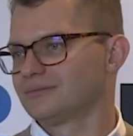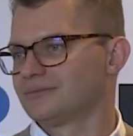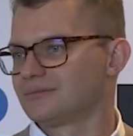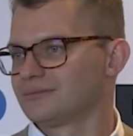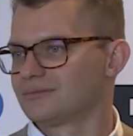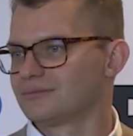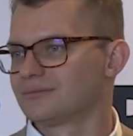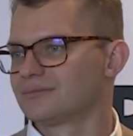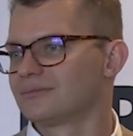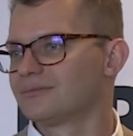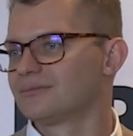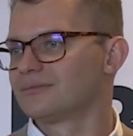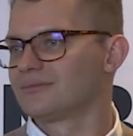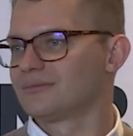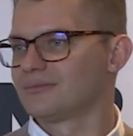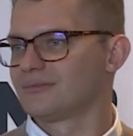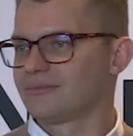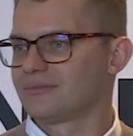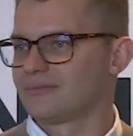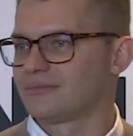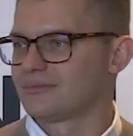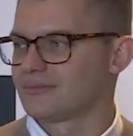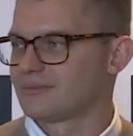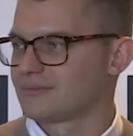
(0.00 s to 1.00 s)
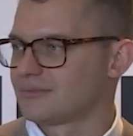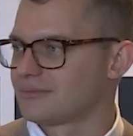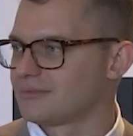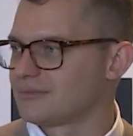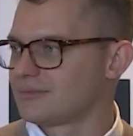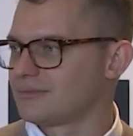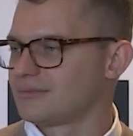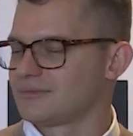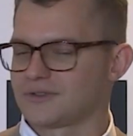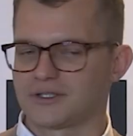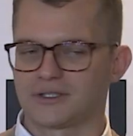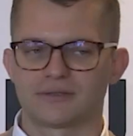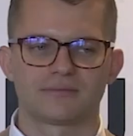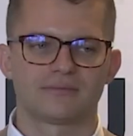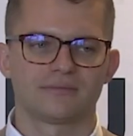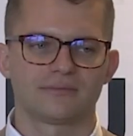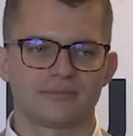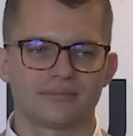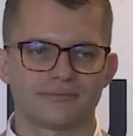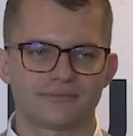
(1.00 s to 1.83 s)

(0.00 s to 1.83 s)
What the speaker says: (no one is talking)